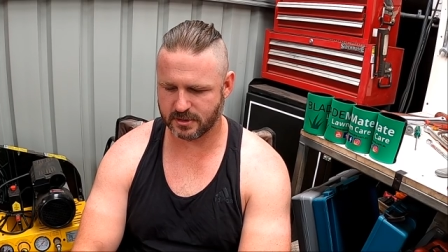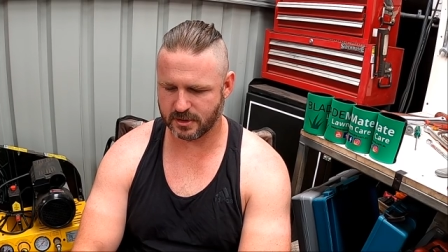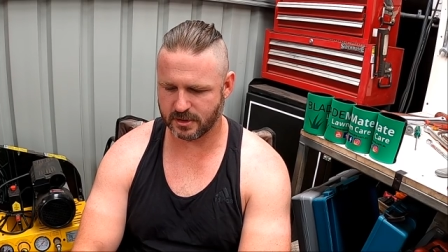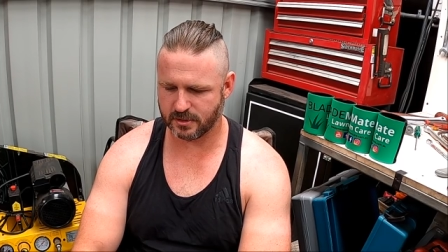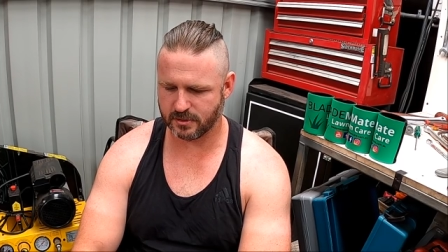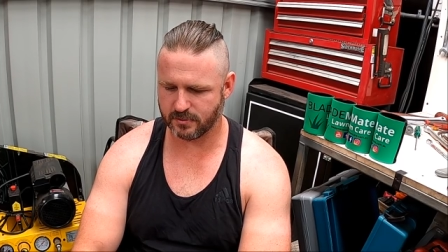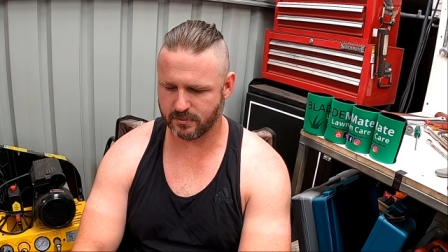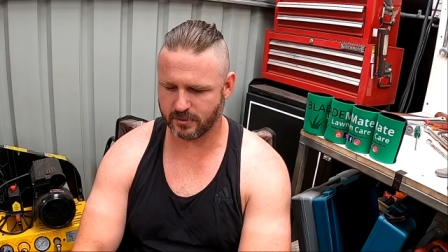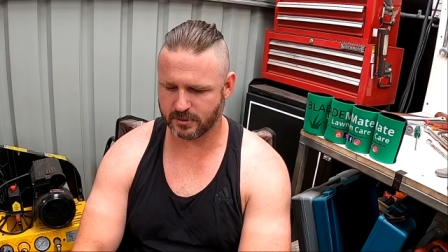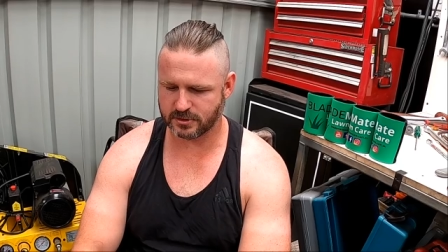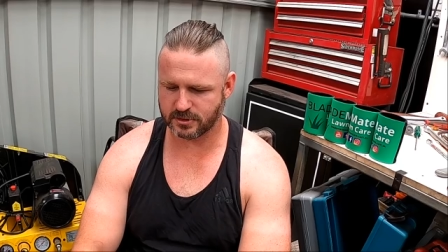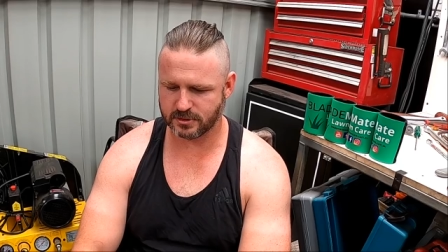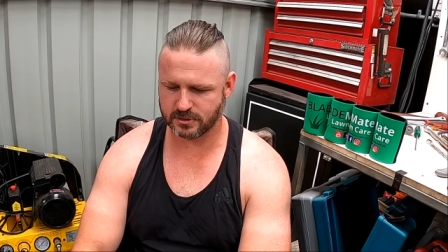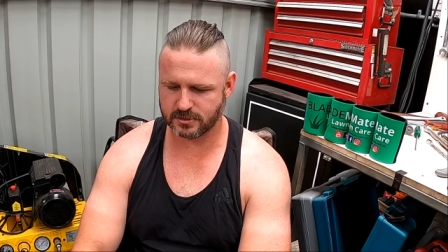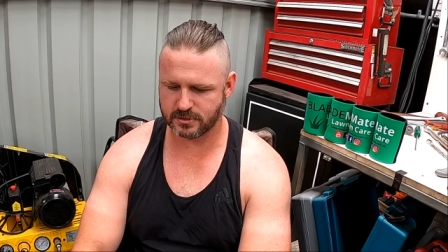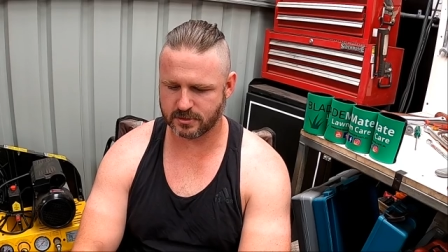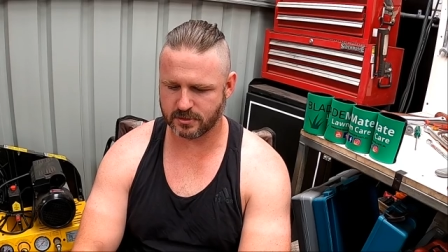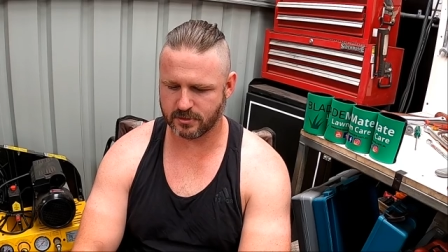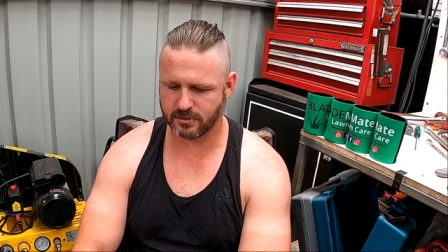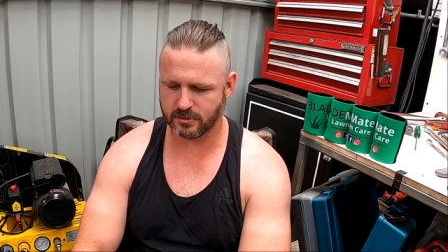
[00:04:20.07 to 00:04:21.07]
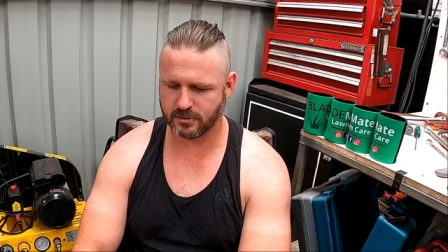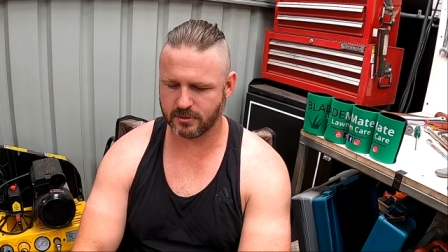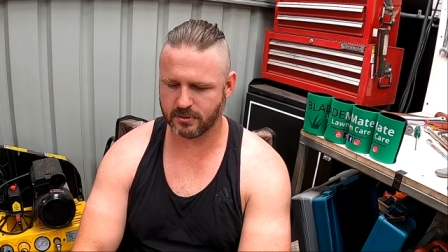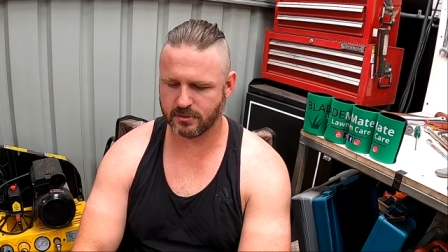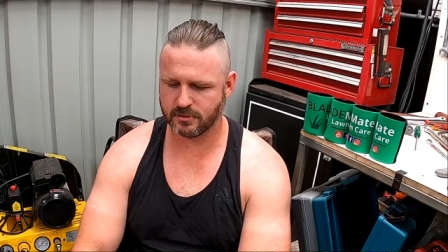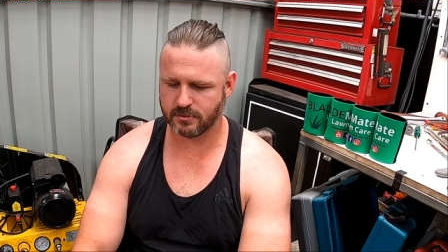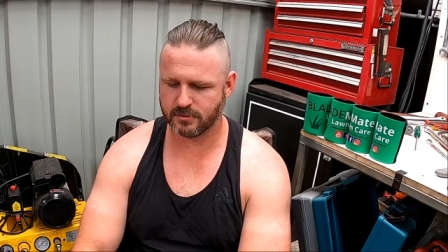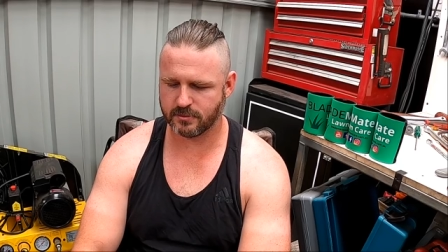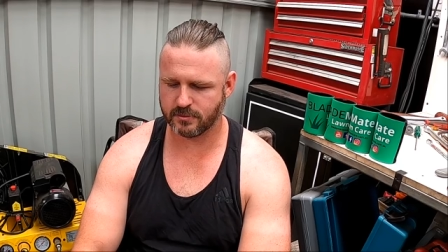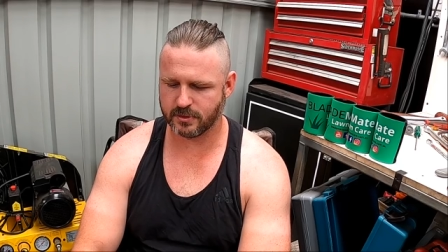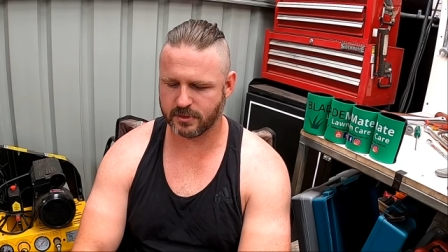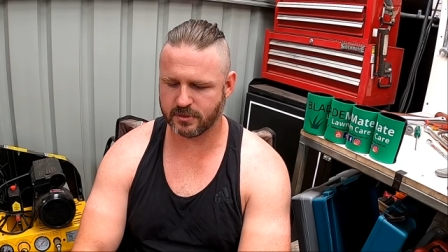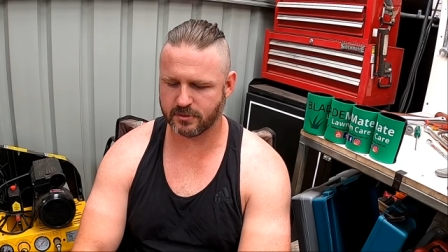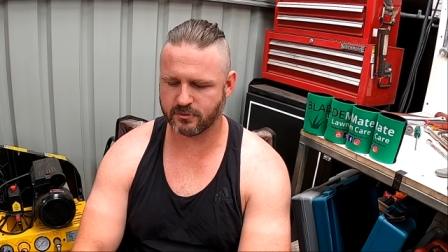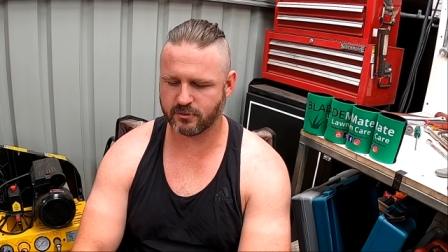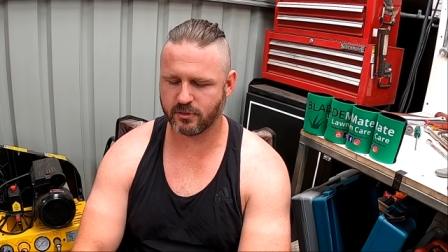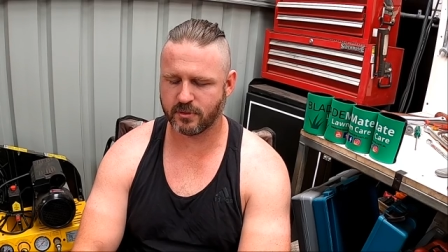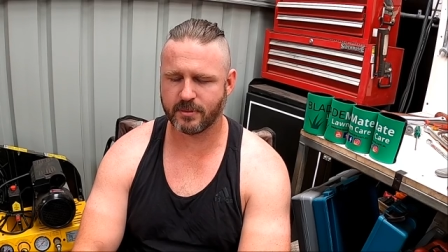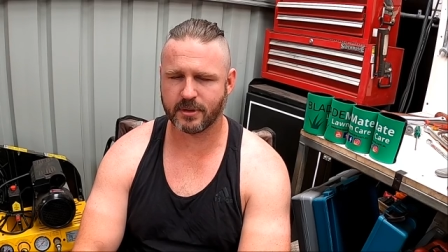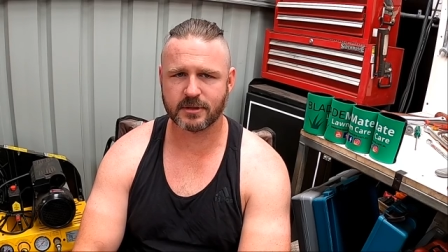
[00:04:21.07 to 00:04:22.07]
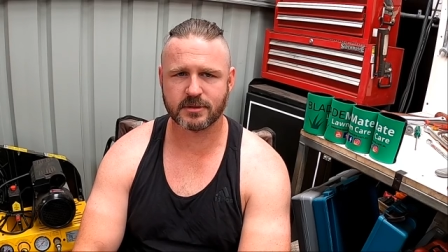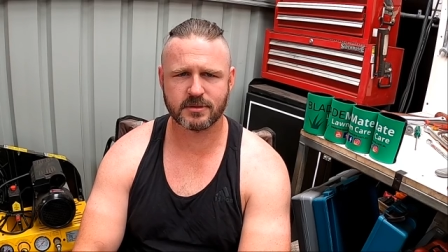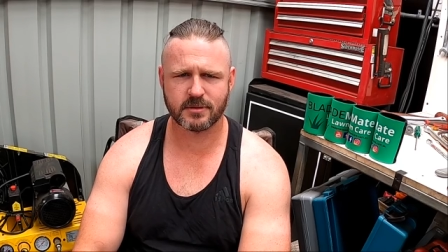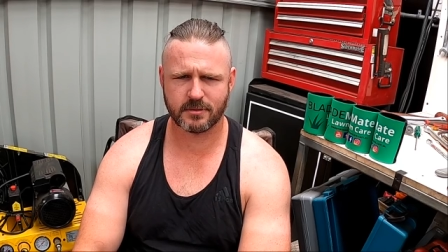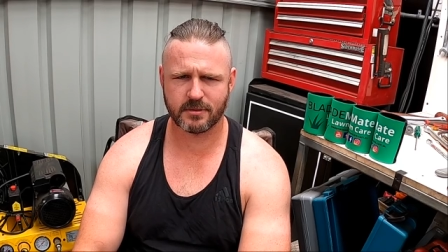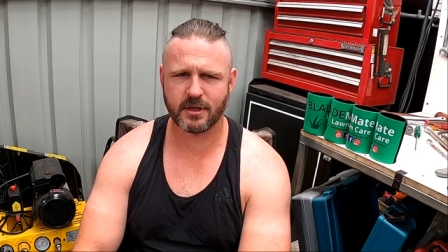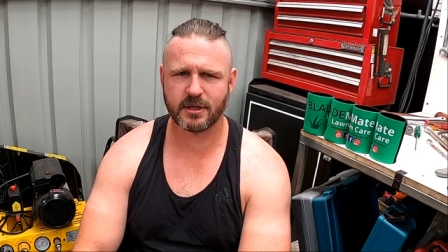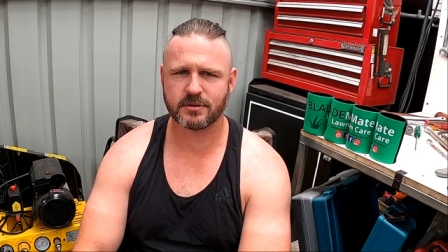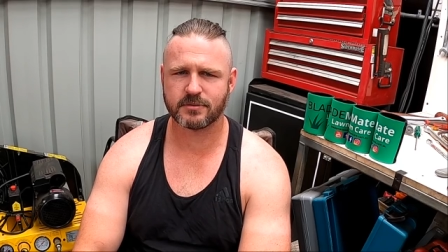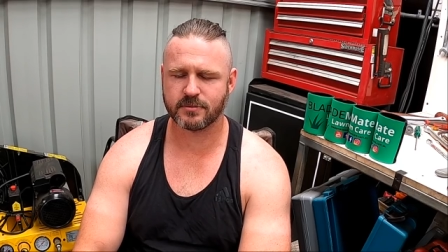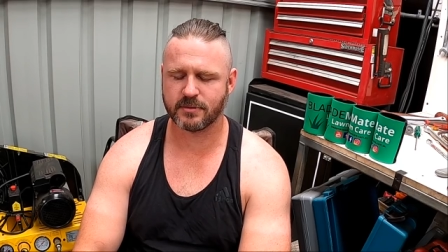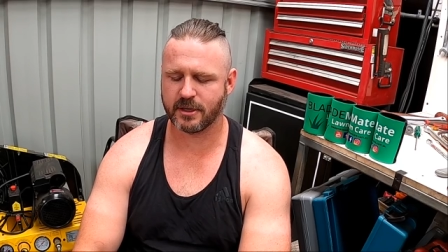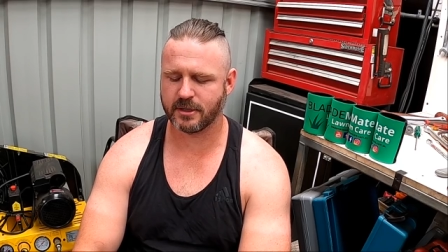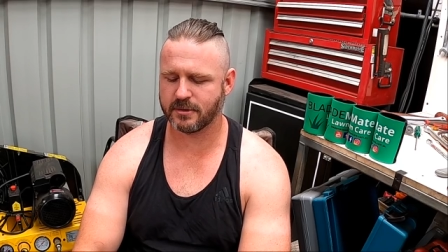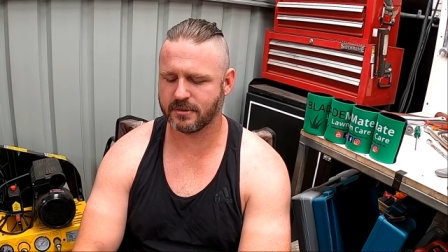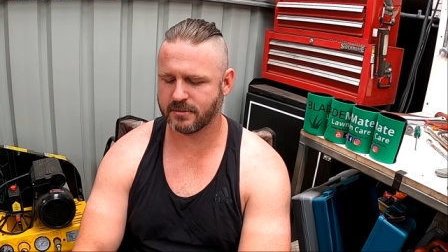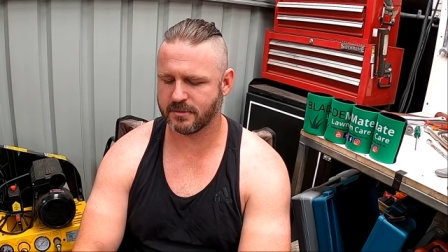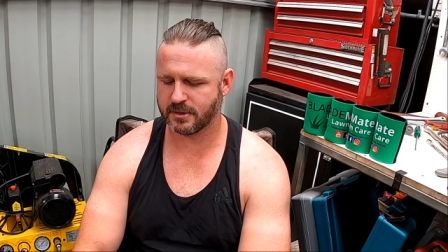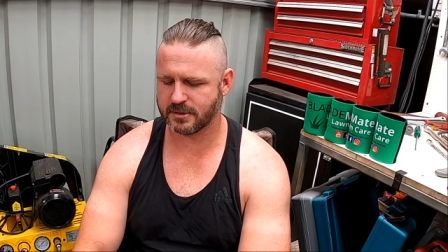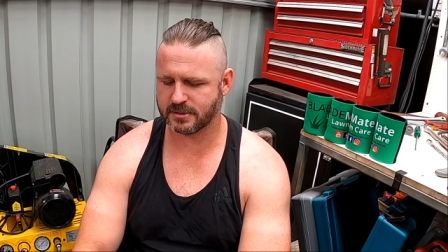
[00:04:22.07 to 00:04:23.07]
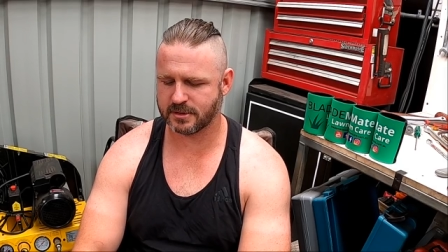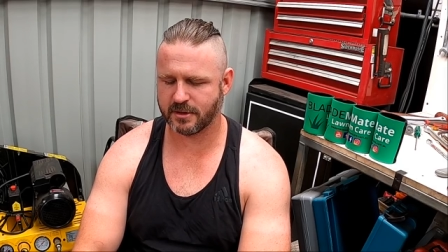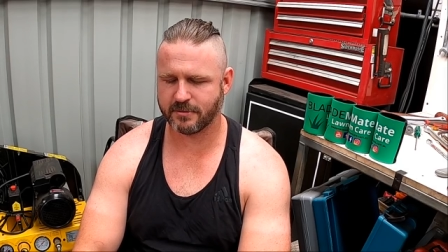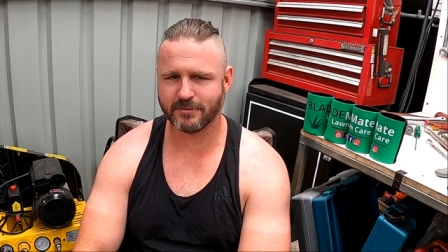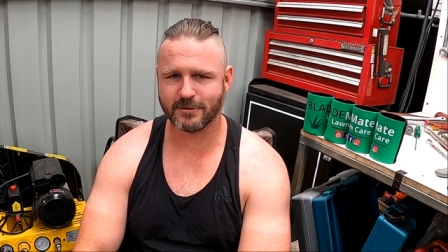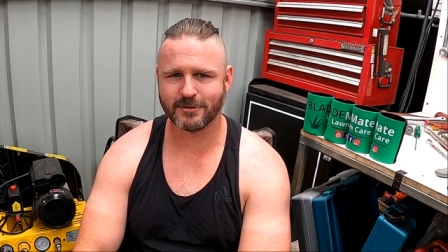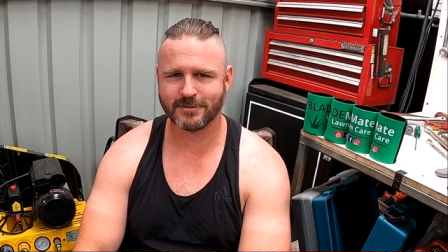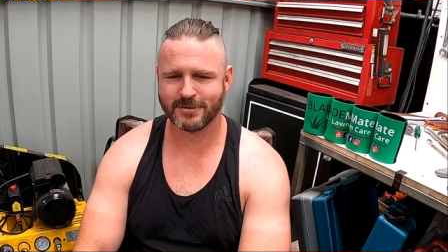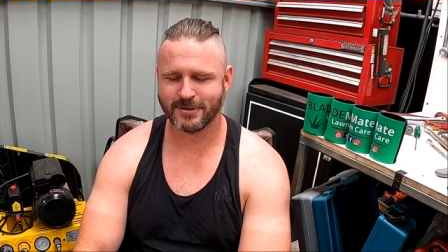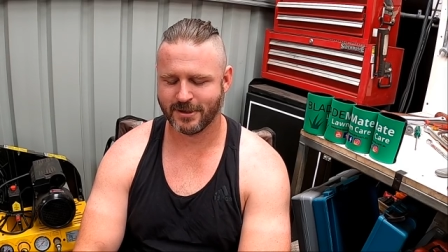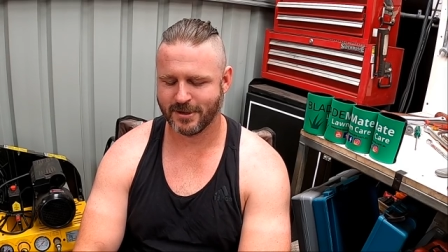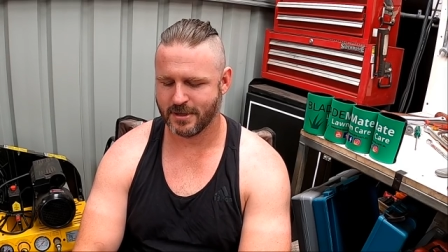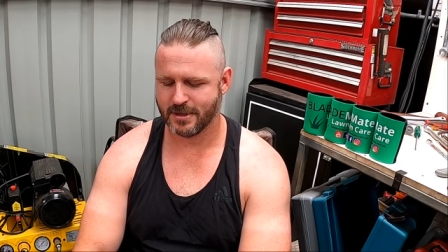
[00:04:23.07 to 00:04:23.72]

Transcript: and watches all with a trimmer. So thanks, Rhiannon. That's lovely.